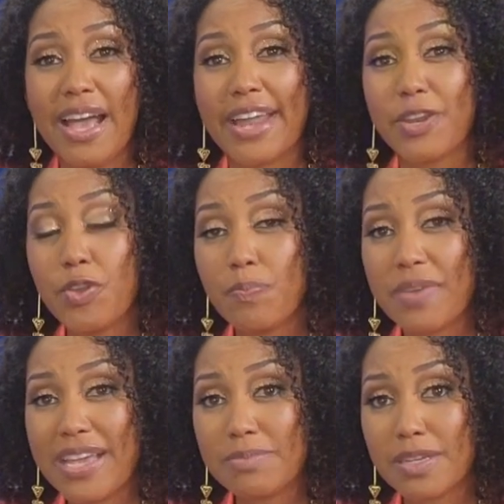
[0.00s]
A new
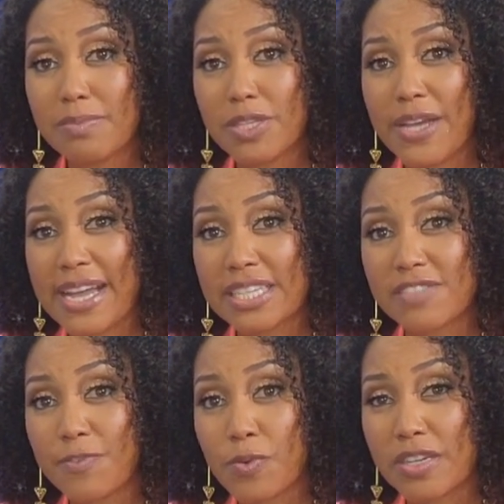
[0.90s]
BMW
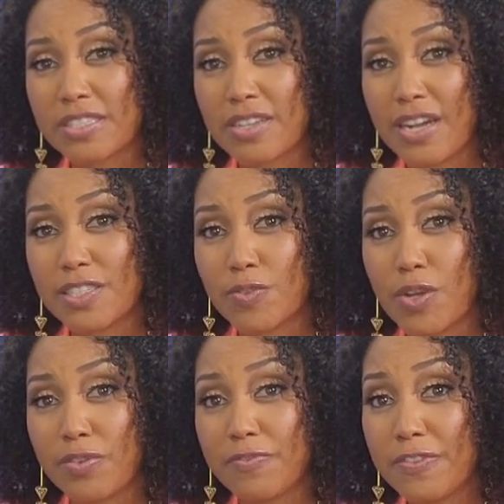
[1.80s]
X4 starts
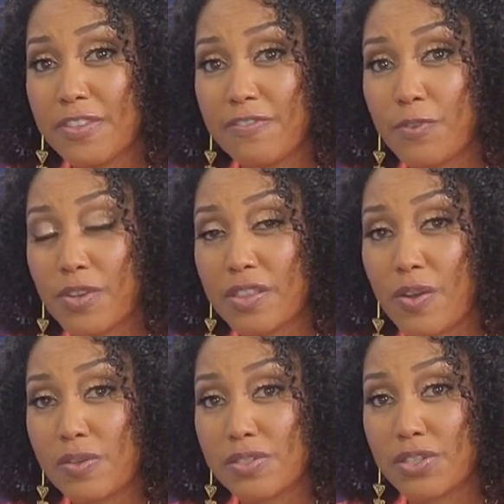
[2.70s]
around $54,000
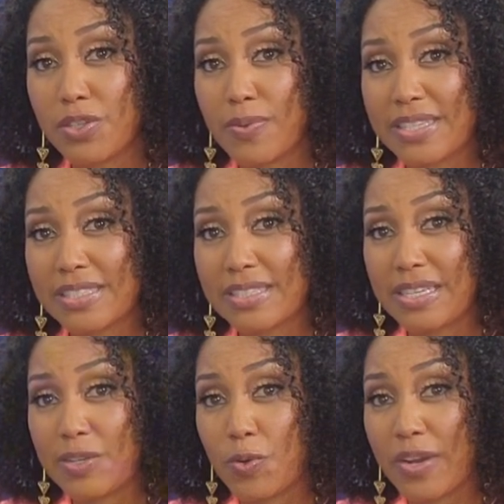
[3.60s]

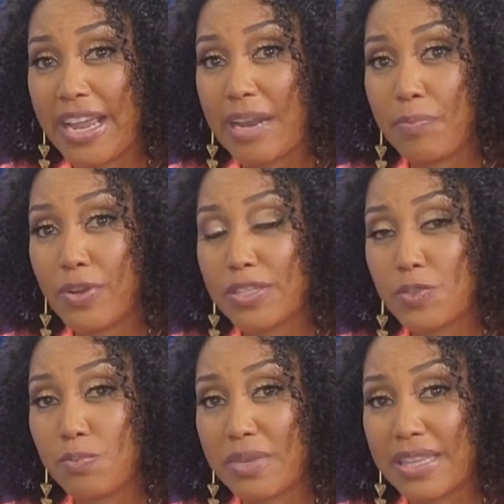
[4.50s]
USD, or
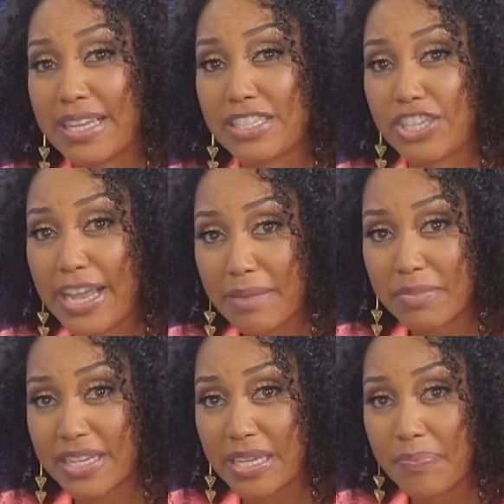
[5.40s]
8.2 million
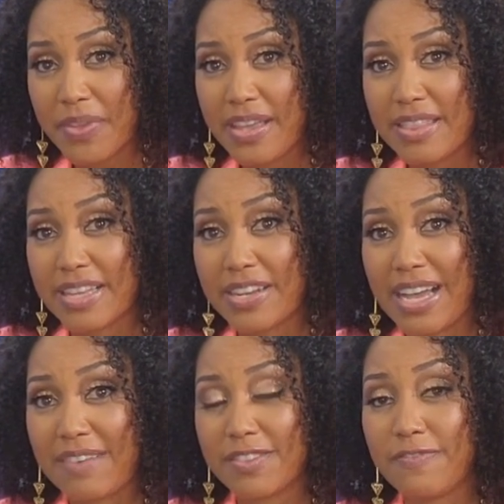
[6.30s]
JMD. Then
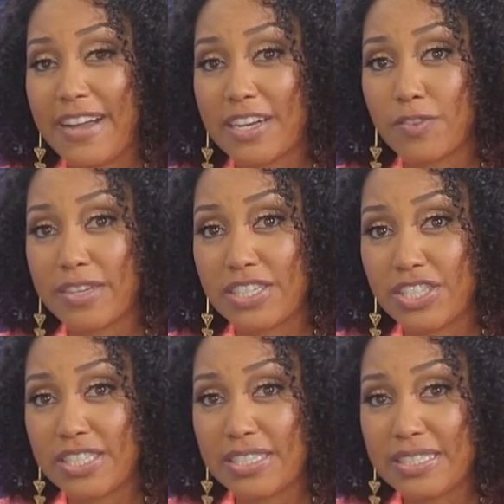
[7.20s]
you have to factor in
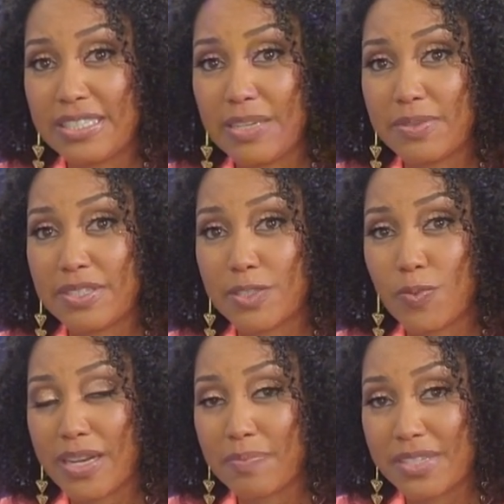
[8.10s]
GCT, which is
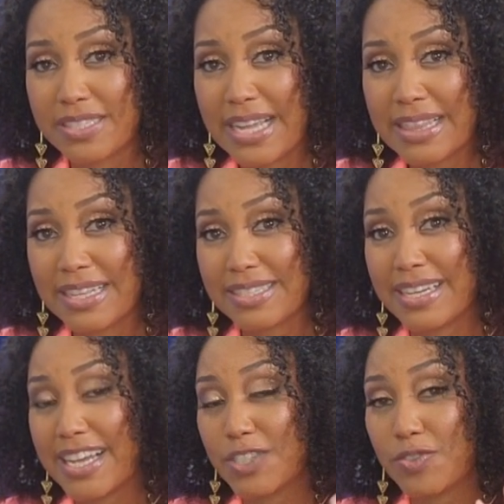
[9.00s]
20%. That's
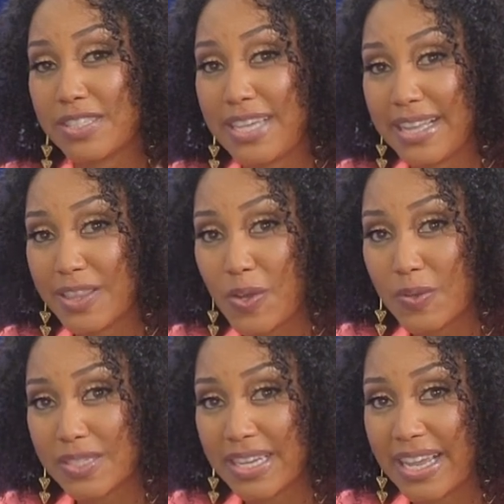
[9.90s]
an extra
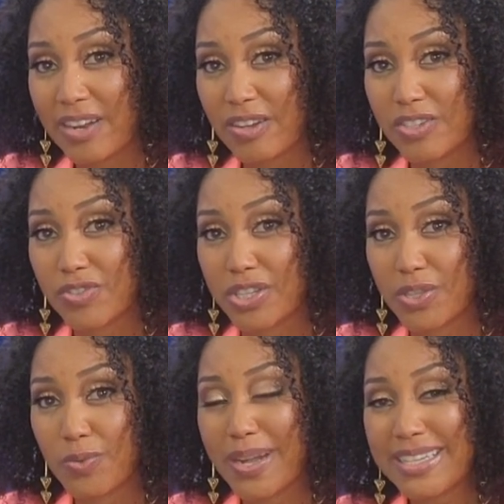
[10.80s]
$10,800
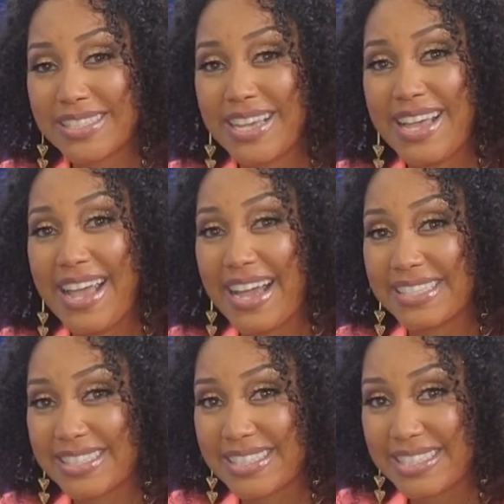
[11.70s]
US.
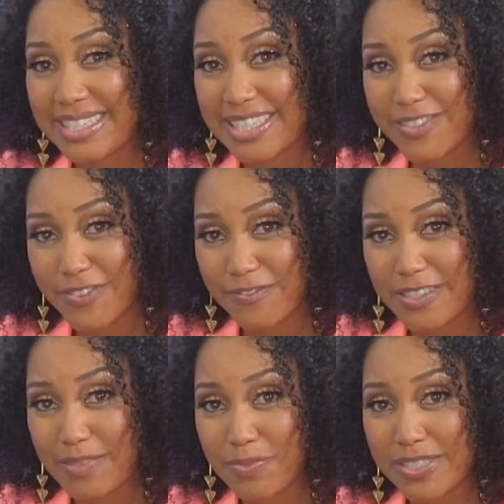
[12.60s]
SCT is
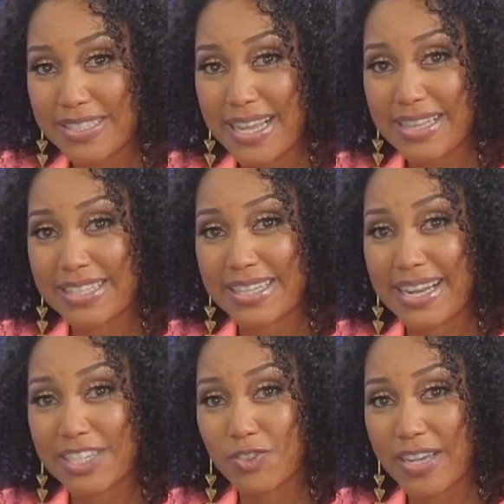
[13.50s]
15%. That's an
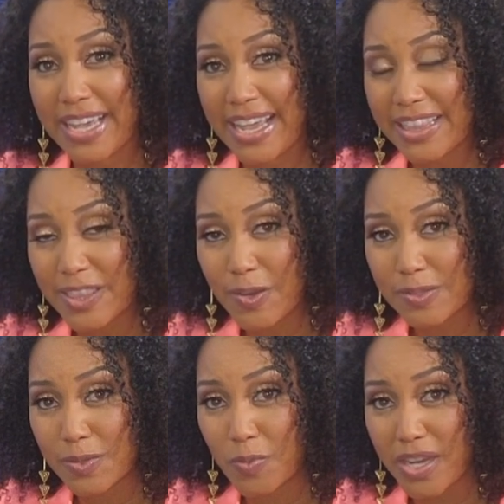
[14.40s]
extra
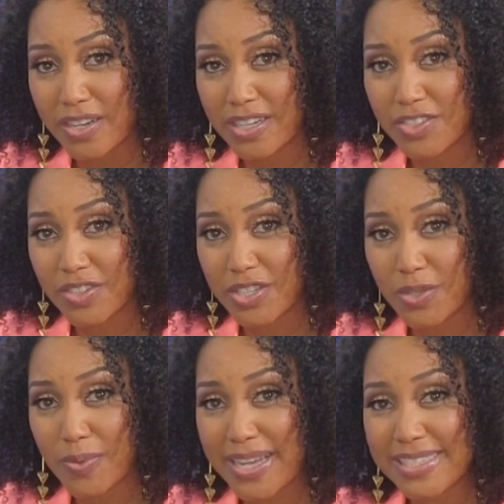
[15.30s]
$8,100
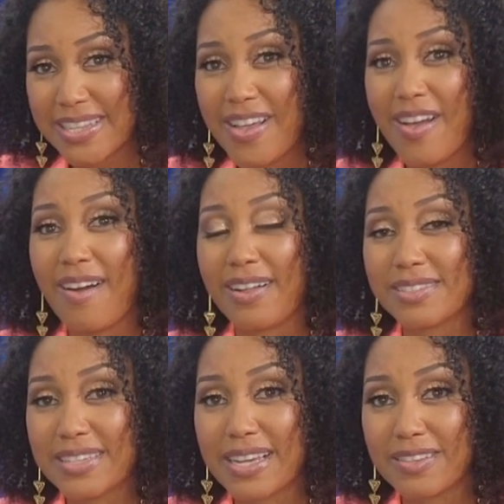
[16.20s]
US.
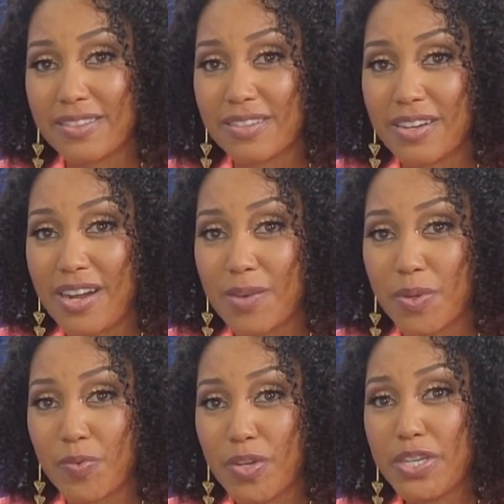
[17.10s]
Altogether, the car
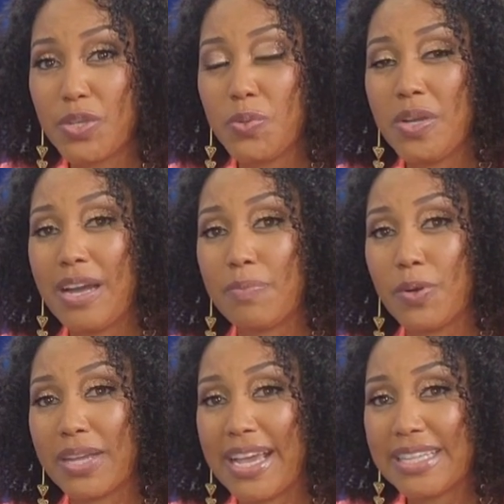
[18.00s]
would run you
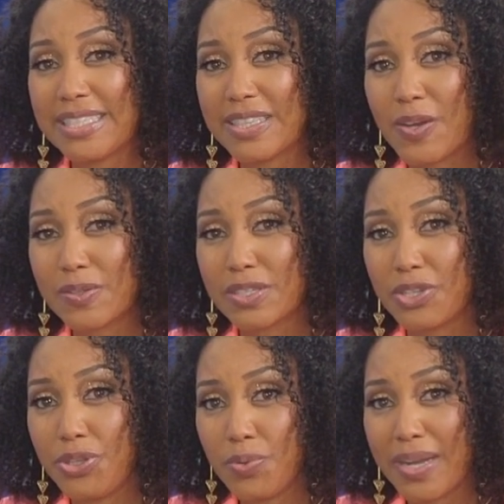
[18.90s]
about
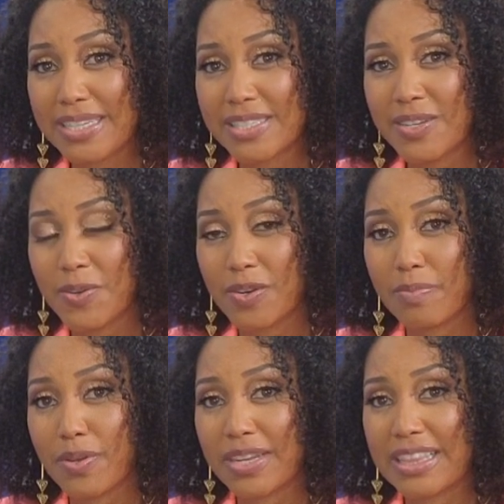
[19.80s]
$80,000 US, or
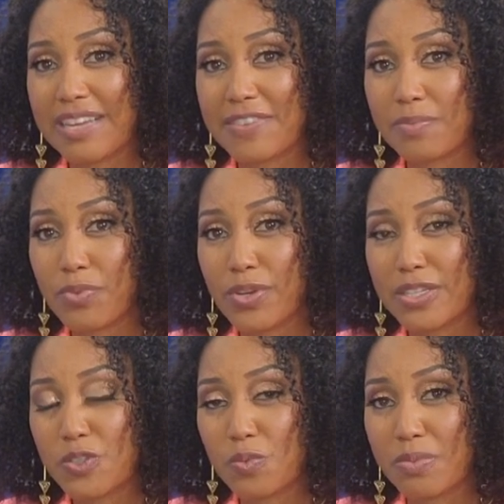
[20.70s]
about
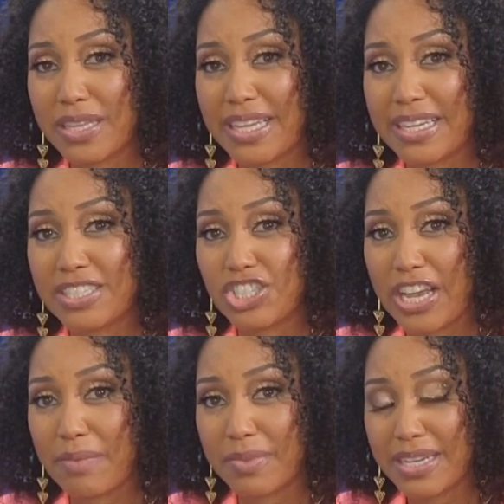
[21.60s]
11.2 million
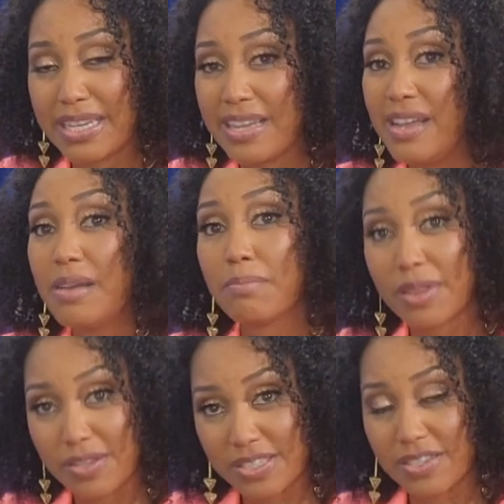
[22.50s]
JMD,
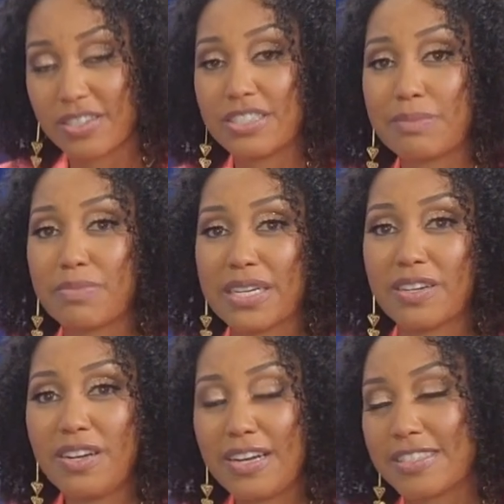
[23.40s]
plus your
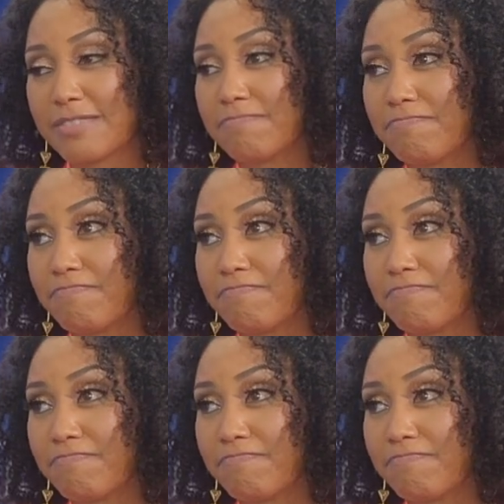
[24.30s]
shipment costs.